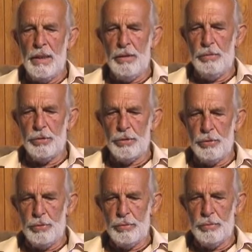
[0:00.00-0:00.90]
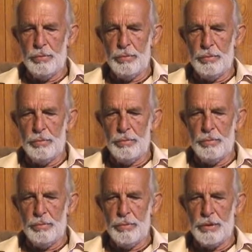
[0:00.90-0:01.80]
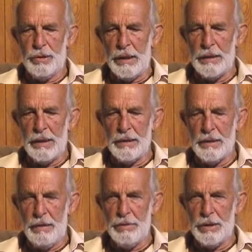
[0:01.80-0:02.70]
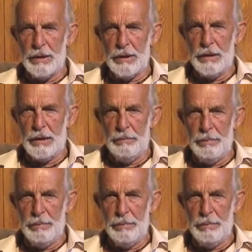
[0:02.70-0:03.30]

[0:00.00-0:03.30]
there was no central subject in the